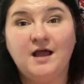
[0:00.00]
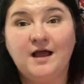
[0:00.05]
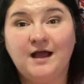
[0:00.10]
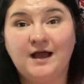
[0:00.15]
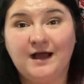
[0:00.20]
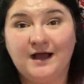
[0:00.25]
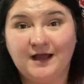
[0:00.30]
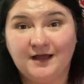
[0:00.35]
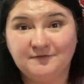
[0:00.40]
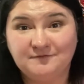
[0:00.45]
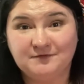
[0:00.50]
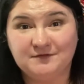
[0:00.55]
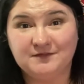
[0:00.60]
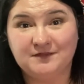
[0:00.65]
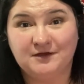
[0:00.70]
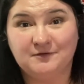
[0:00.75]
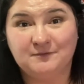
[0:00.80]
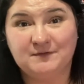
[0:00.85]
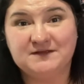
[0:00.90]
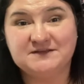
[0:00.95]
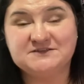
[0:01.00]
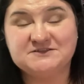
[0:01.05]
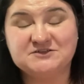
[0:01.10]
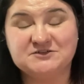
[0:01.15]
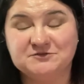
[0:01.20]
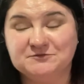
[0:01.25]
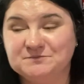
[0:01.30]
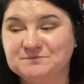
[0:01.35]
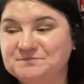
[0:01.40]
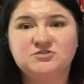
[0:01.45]
I feel that way
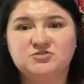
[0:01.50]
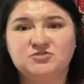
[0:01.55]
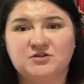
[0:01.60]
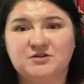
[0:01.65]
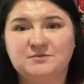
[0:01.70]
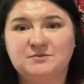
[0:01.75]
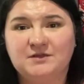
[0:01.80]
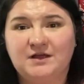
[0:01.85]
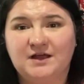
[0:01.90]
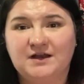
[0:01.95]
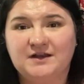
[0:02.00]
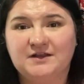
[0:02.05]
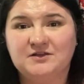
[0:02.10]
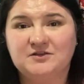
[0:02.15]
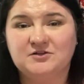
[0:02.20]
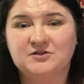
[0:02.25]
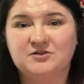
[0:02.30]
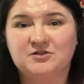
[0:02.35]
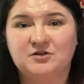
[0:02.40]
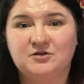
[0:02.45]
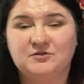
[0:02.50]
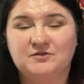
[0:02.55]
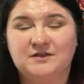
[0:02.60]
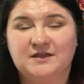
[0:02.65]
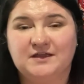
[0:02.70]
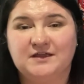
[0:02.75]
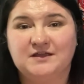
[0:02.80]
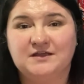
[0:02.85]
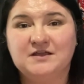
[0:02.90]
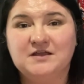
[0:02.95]
too. Streamlining your
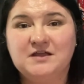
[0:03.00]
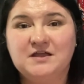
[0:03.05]
clothing